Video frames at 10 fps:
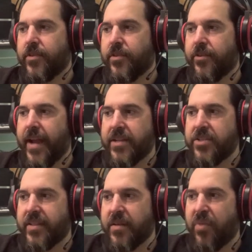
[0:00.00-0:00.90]
you're
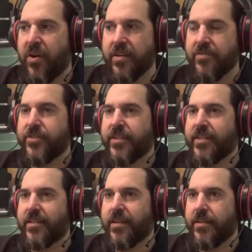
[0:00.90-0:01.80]
actually a part of
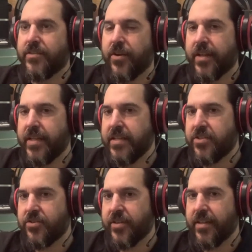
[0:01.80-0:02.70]
a dark
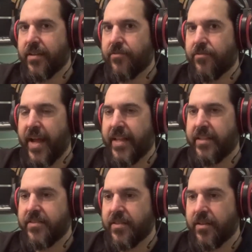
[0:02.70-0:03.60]
history of
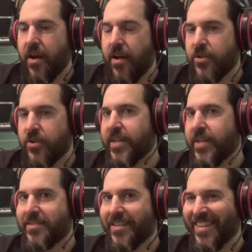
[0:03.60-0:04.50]
violence and
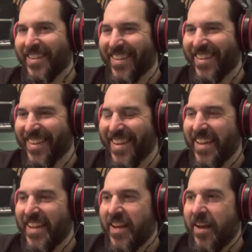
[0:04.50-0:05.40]
conquest.
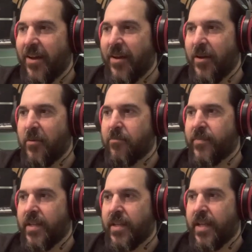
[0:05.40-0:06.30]

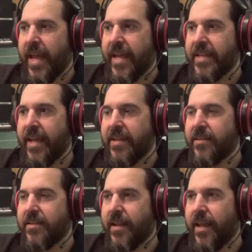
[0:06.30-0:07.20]

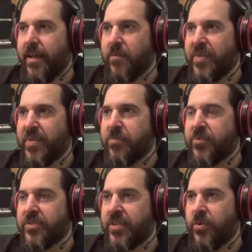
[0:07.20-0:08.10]
And people
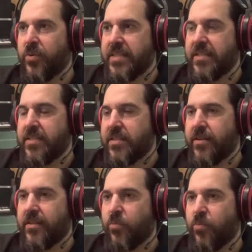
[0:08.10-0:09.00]
don't
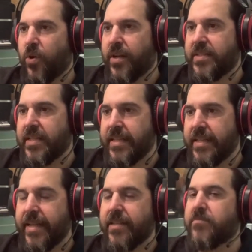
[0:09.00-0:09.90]
necessarily want to
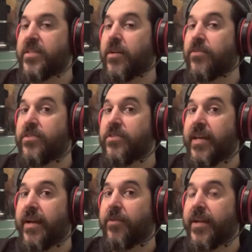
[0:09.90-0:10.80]
connect themselves to
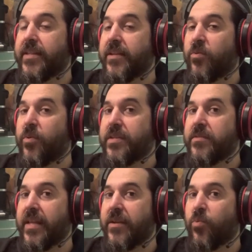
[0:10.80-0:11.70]
that, right? They don't
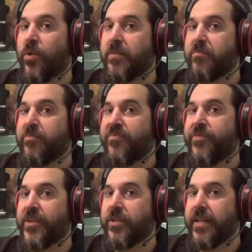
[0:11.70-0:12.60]
want to
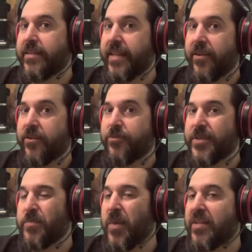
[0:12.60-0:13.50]
feel like they're
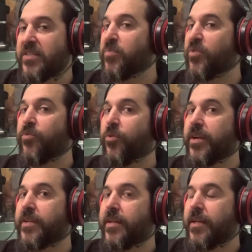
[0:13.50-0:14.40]
responsible for it.